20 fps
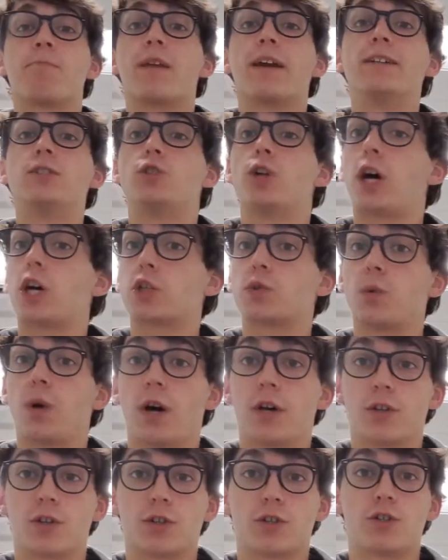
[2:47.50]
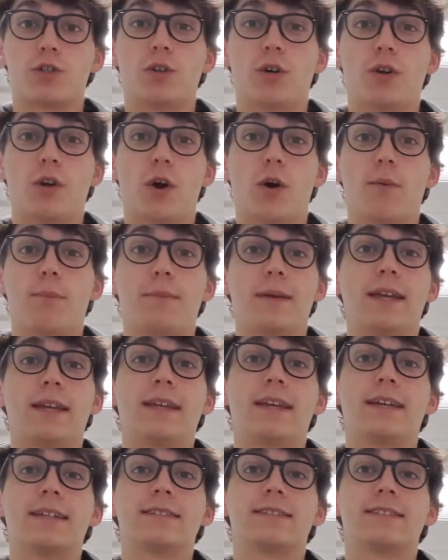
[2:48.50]
And Joshua understood
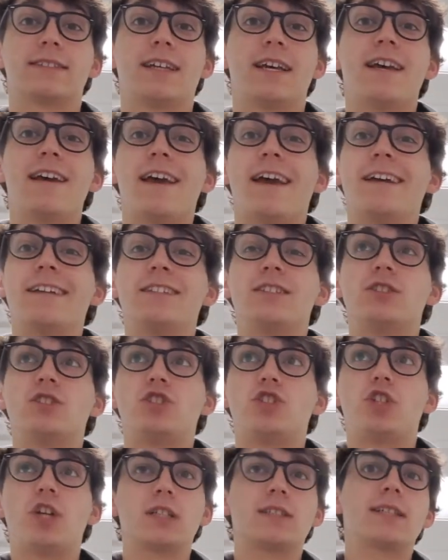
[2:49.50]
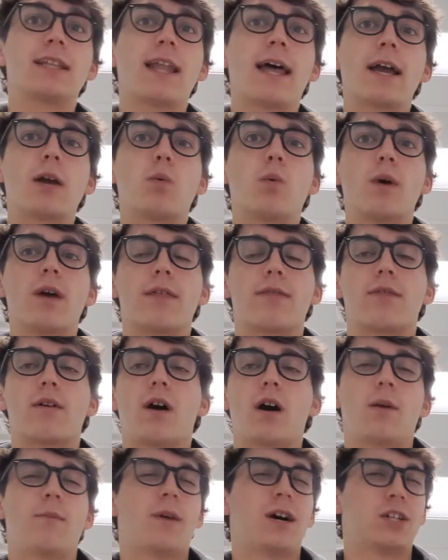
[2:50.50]
obedience. And just like with
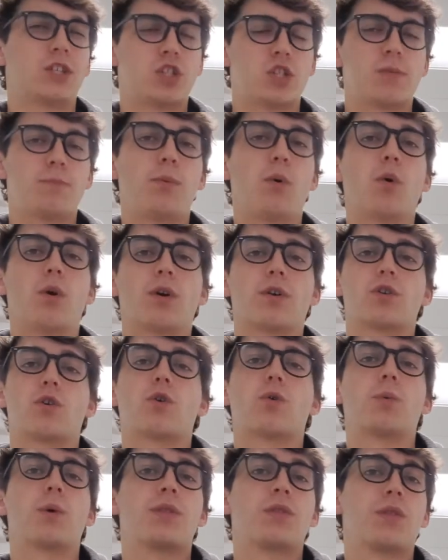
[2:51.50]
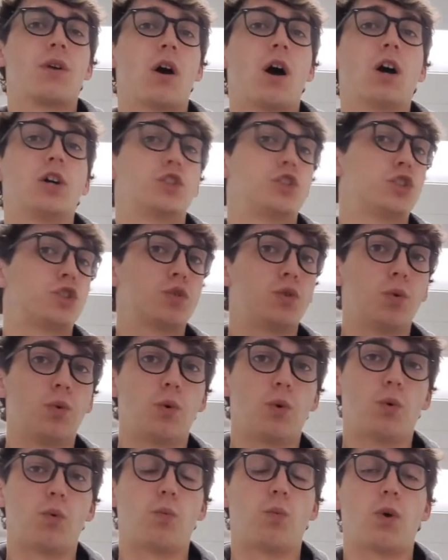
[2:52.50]
um, a sport or with a
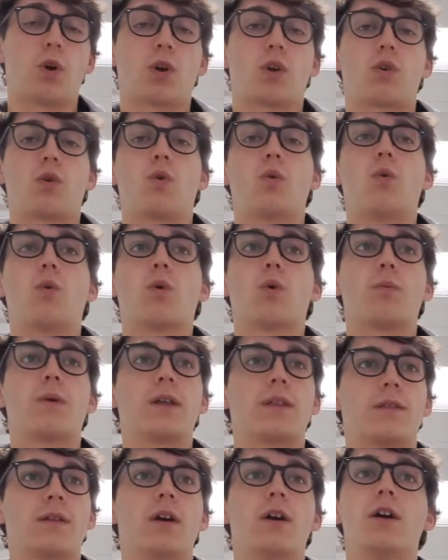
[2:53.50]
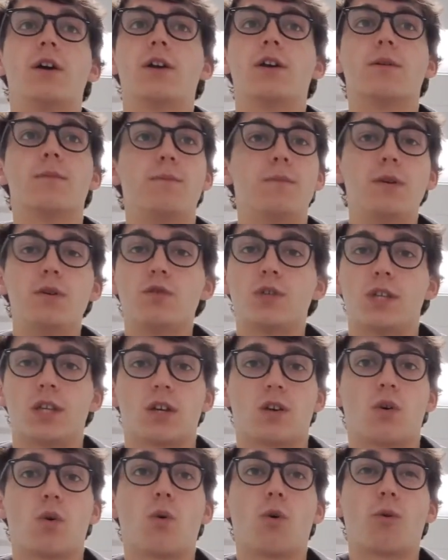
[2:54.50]
school work or with your
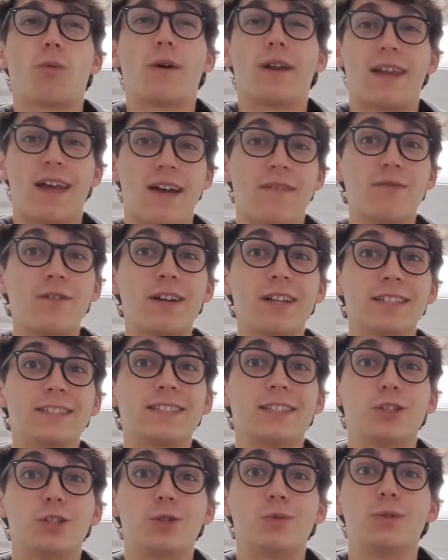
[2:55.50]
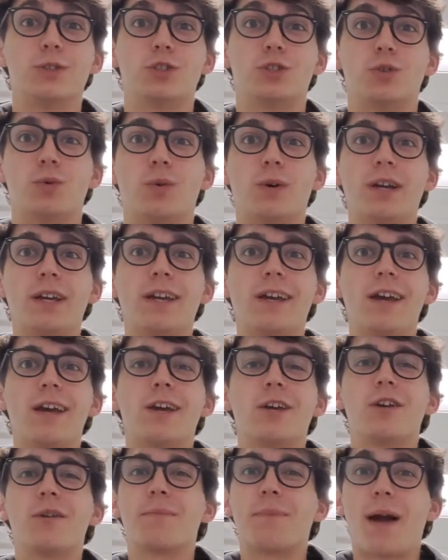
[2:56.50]
music or whatever it is that you enjoy,
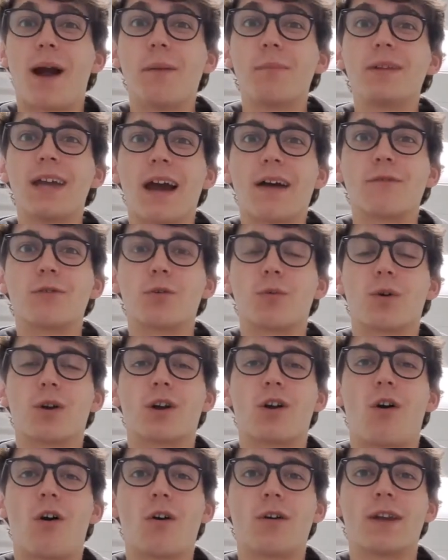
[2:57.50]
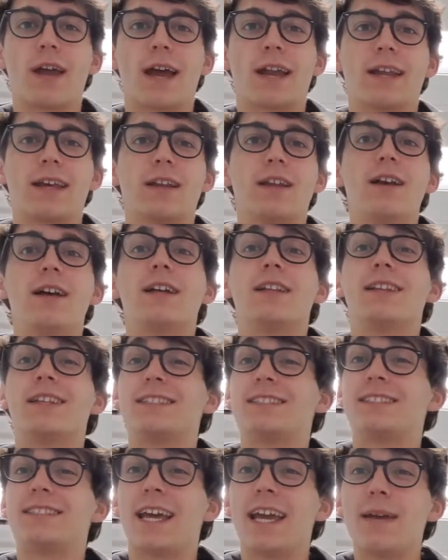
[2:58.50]
you probably have to work hard at it. The
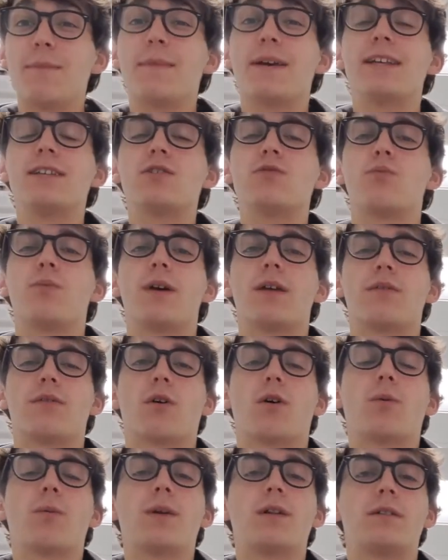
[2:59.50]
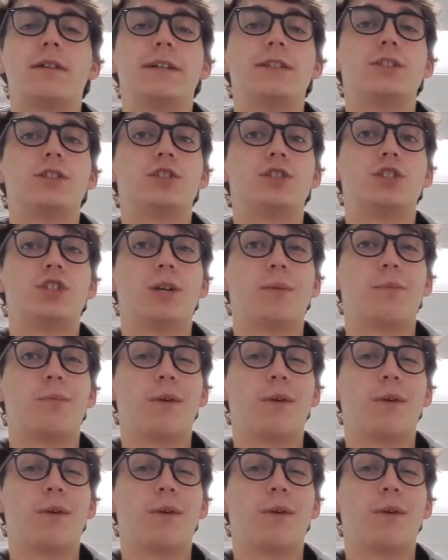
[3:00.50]
same is with our relationship